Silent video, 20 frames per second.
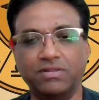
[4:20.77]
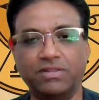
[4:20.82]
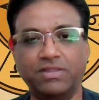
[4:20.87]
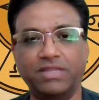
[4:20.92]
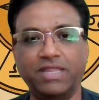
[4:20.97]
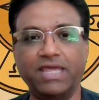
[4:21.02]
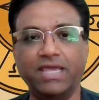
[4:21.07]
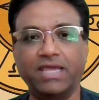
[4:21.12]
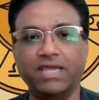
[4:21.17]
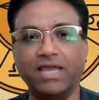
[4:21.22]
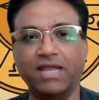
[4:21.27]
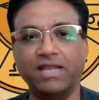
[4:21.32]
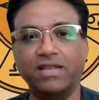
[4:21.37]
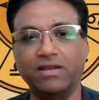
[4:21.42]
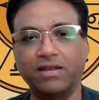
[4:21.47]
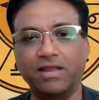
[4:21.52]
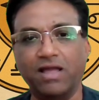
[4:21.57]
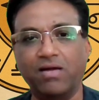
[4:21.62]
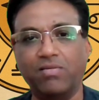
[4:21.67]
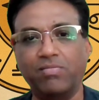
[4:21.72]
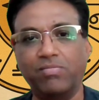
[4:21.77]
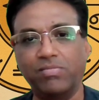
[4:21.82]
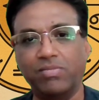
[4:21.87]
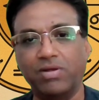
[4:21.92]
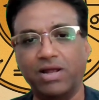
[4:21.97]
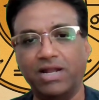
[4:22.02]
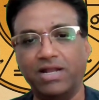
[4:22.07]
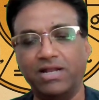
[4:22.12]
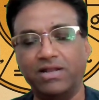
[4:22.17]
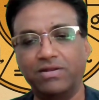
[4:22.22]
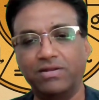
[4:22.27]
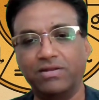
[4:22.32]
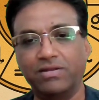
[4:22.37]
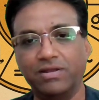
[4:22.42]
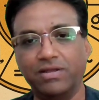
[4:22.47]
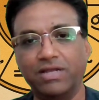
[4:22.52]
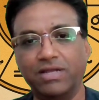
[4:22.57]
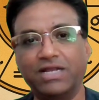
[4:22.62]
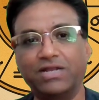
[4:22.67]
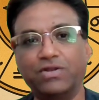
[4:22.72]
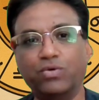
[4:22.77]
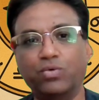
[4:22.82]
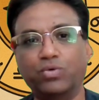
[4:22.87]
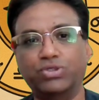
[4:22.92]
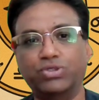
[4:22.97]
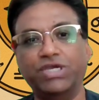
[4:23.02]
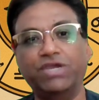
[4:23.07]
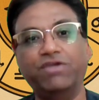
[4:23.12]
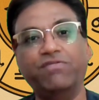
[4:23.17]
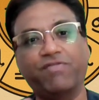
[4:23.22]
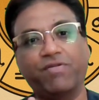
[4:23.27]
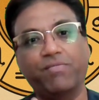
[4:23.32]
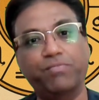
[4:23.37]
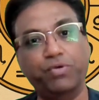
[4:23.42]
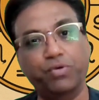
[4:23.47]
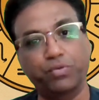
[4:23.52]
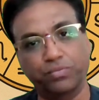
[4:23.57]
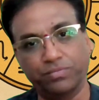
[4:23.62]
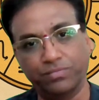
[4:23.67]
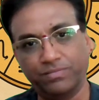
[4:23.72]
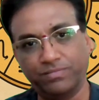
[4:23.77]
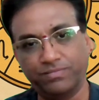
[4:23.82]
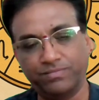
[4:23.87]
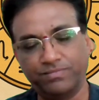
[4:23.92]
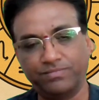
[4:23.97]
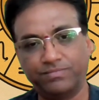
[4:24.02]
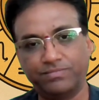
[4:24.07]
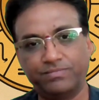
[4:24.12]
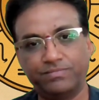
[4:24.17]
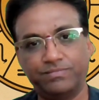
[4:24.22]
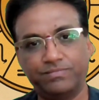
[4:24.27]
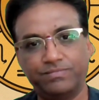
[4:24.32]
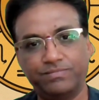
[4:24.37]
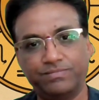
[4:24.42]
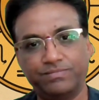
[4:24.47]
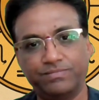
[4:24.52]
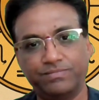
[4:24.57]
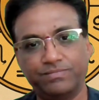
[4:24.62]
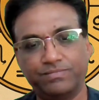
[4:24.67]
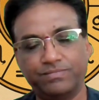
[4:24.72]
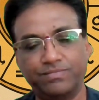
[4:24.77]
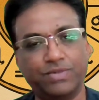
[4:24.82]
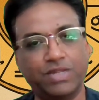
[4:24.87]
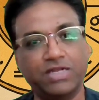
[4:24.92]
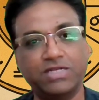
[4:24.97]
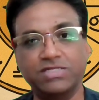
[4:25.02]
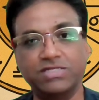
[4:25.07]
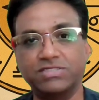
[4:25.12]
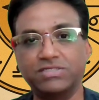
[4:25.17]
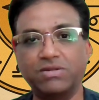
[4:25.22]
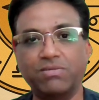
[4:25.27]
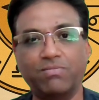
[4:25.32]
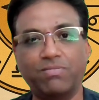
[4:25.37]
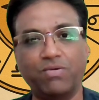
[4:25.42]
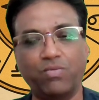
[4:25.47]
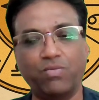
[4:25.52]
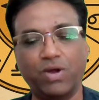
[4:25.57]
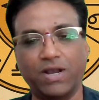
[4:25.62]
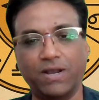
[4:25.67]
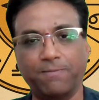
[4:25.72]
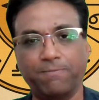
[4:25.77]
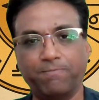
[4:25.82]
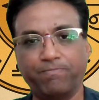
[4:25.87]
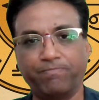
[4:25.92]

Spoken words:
they can come and get coaching from you. That is number one.